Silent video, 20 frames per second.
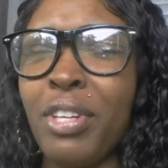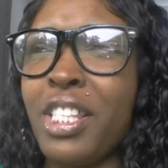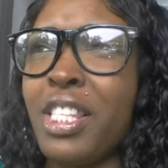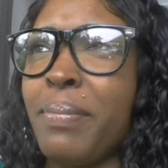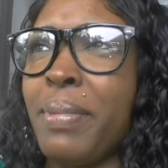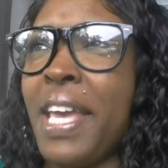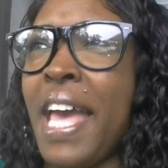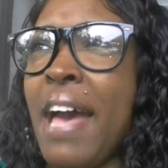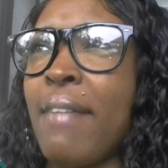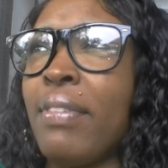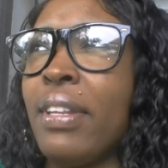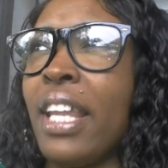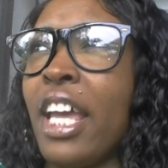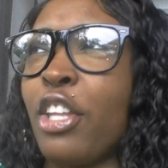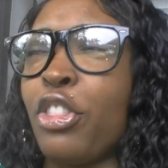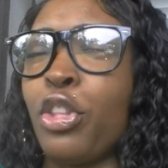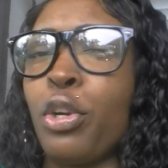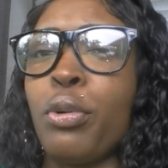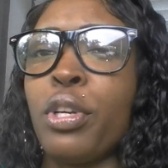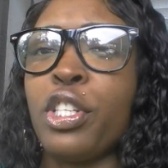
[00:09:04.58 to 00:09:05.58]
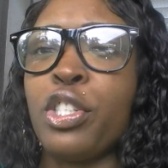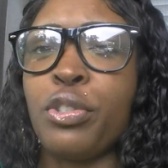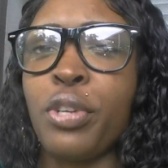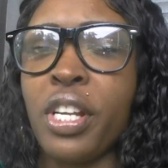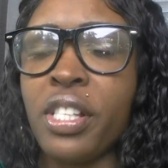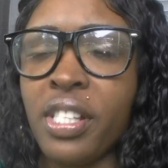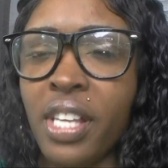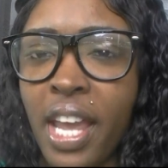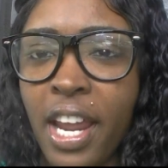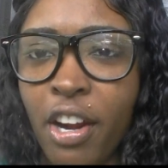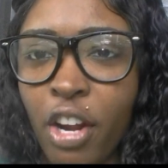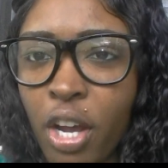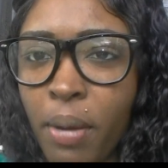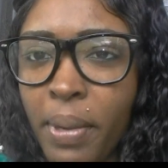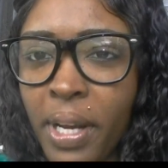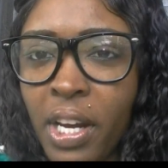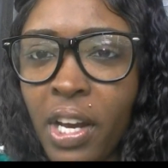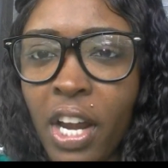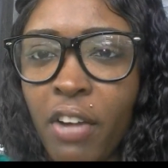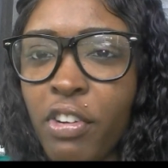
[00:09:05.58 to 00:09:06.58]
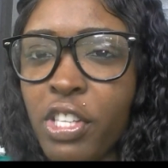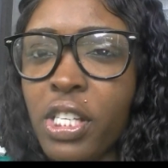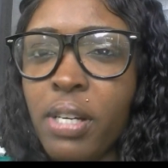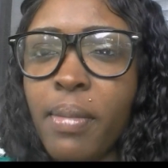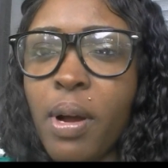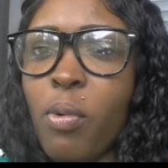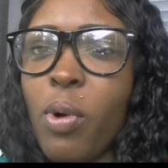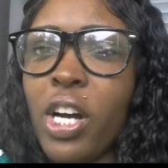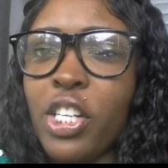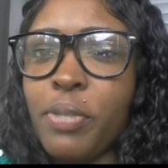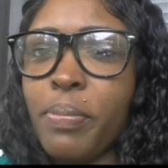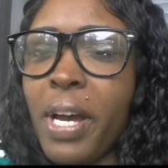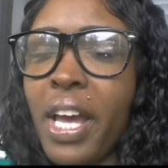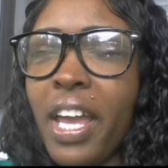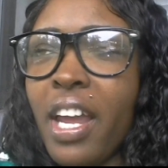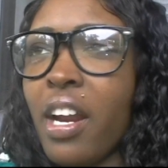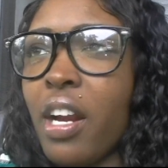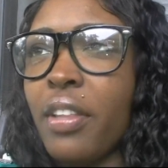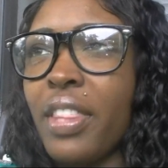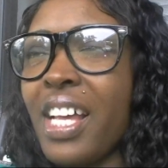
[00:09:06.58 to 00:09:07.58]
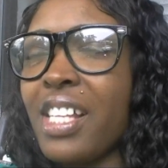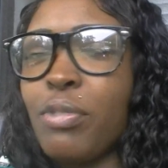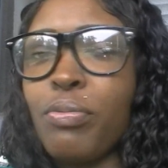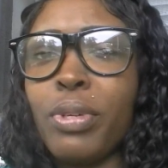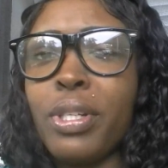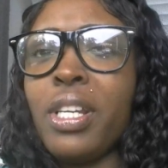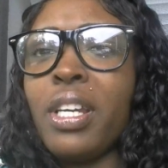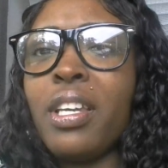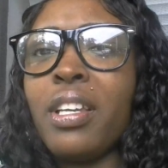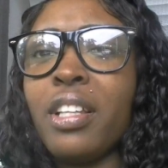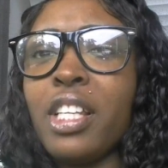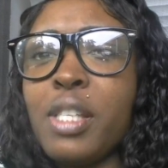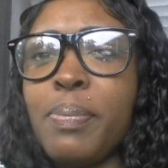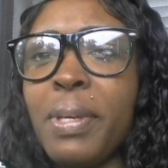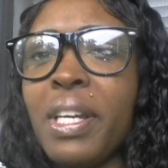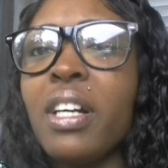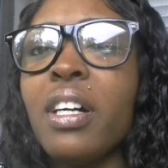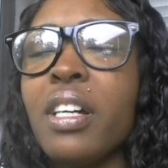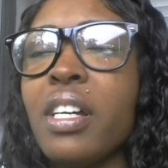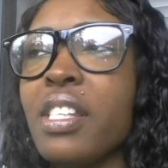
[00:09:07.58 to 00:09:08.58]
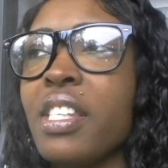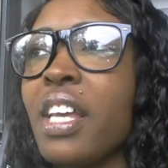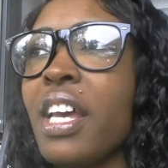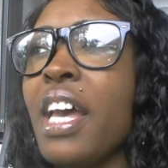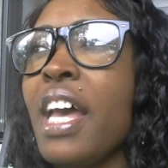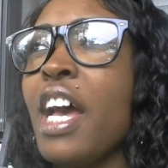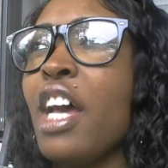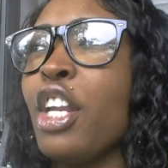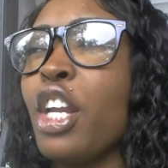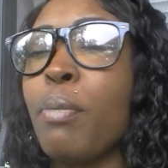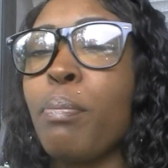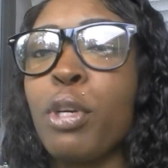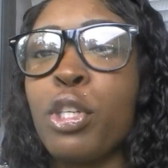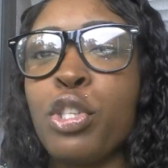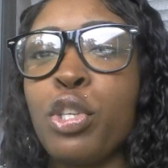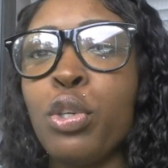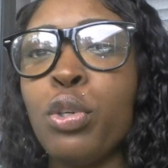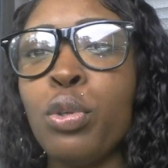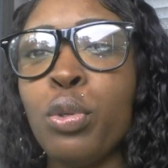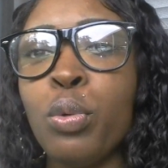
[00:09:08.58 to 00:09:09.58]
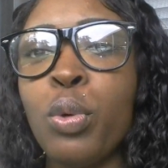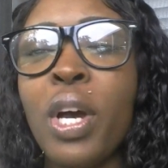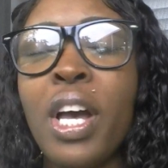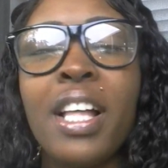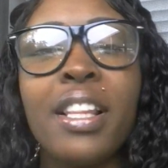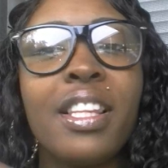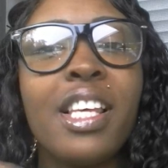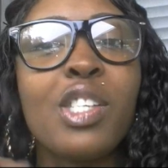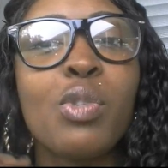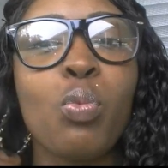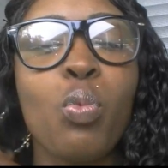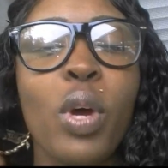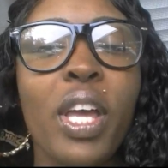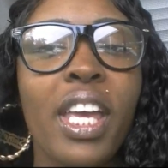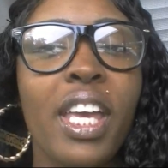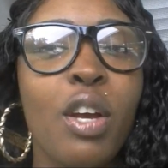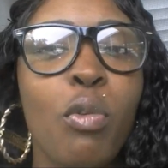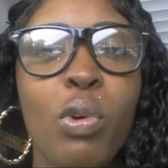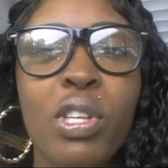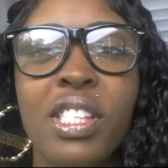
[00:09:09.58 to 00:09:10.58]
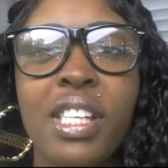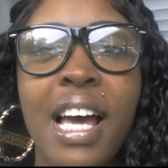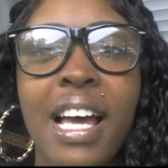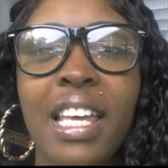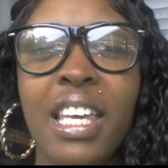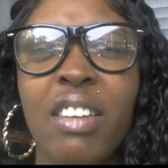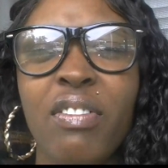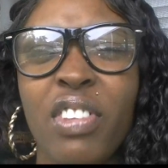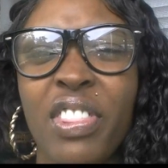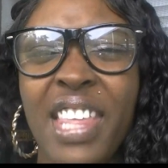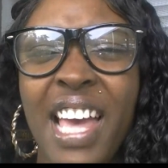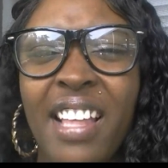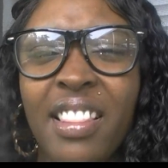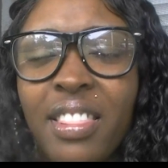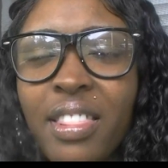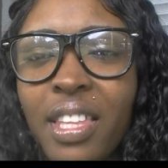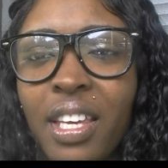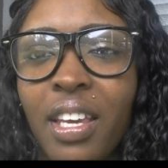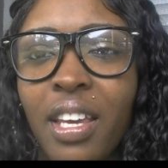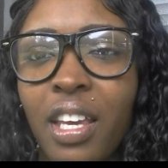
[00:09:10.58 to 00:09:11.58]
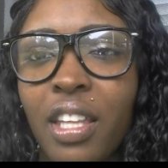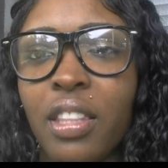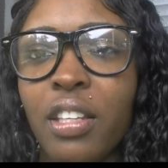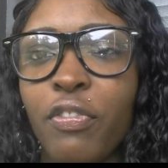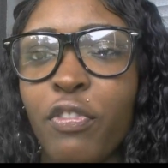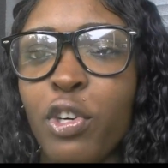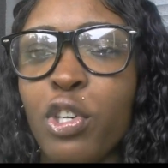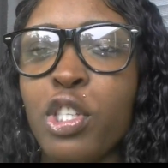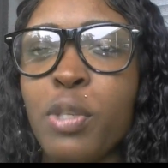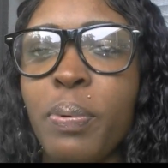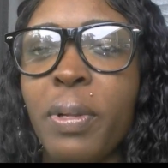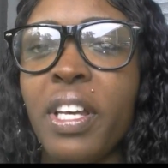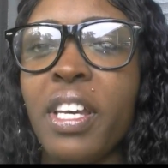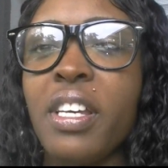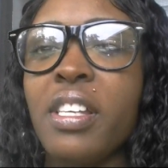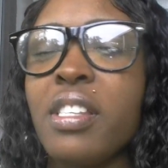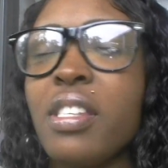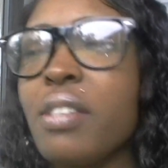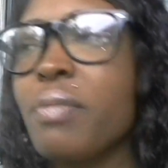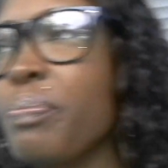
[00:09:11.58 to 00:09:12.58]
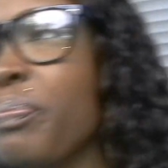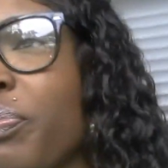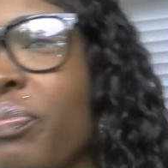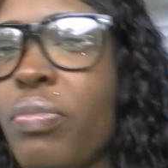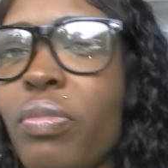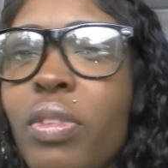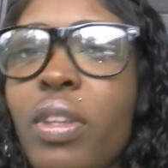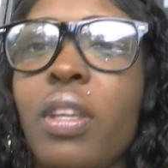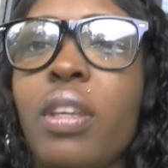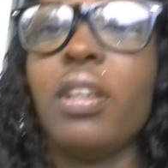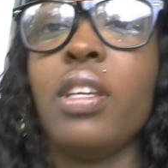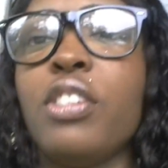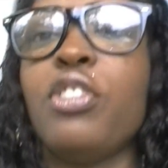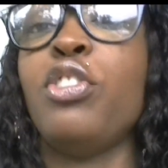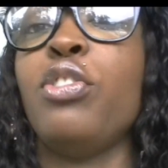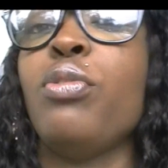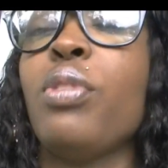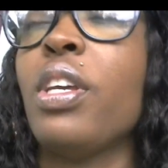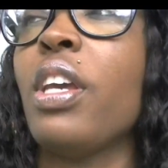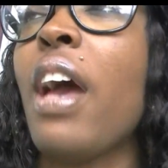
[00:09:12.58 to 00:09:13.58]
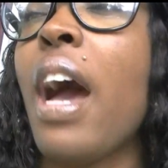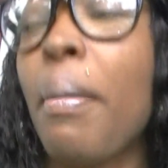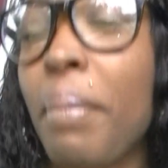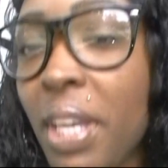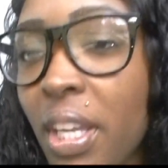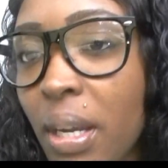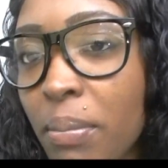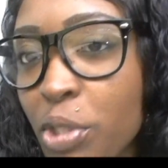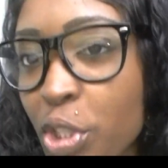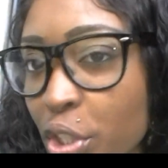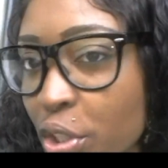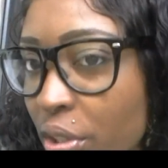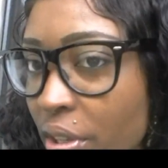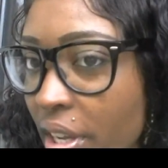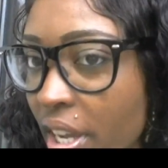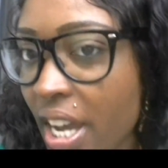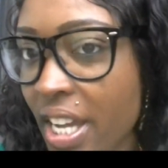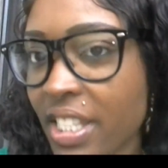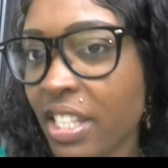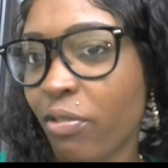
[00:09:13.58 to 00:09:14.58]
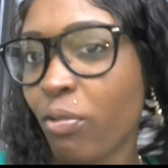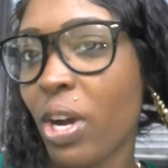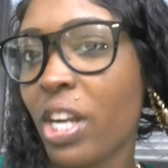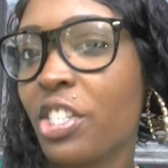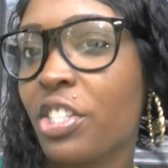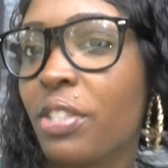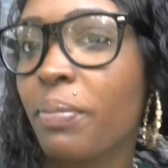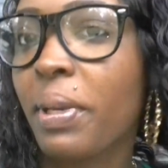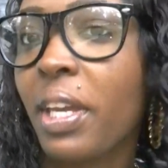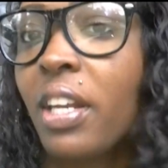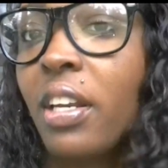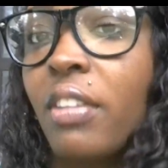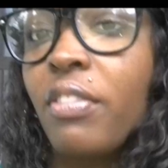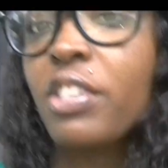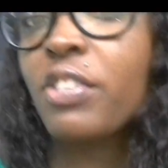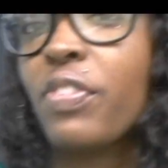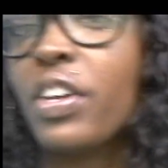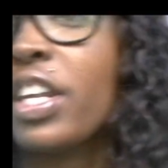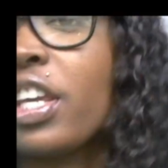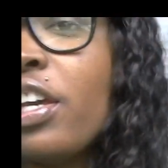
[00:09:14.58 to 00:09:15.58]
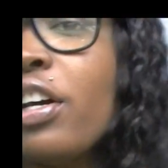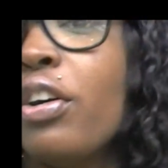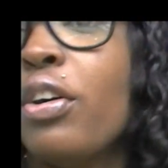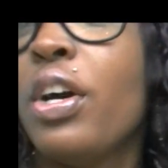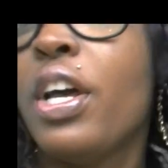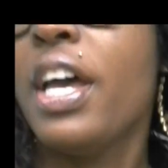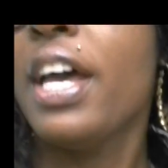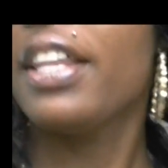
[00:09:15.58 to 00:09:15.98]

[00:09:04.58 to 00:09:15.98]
don't need to be having like 30 strands of hair coming out every time I wash my hair. That's ridiculous because, number two, this wig was not even that thick in the first place. I'm sure you guys have watched the beginning of this video.